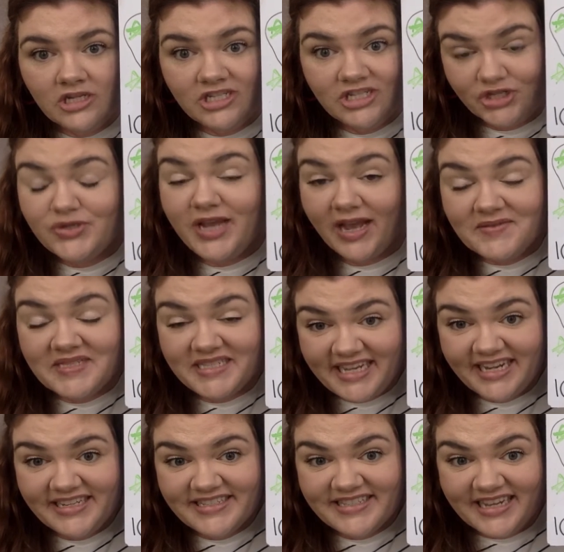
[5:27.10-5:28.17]
Did you count
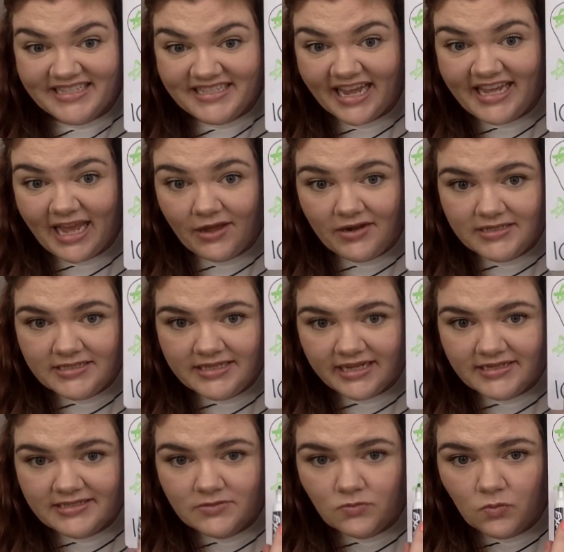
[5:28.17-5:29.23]
6? Because I counted
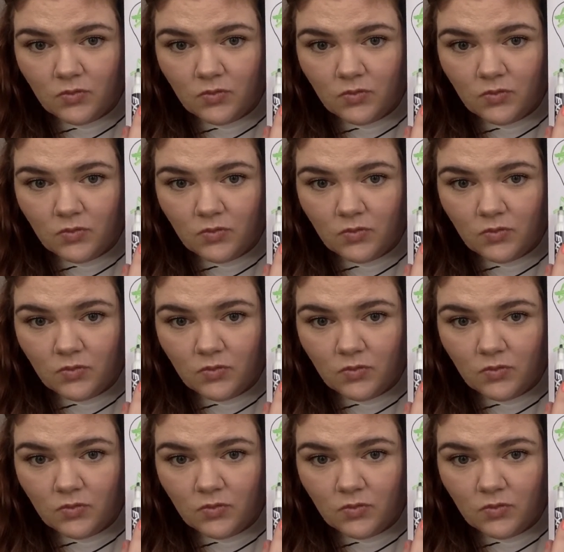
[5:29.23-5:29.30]
6.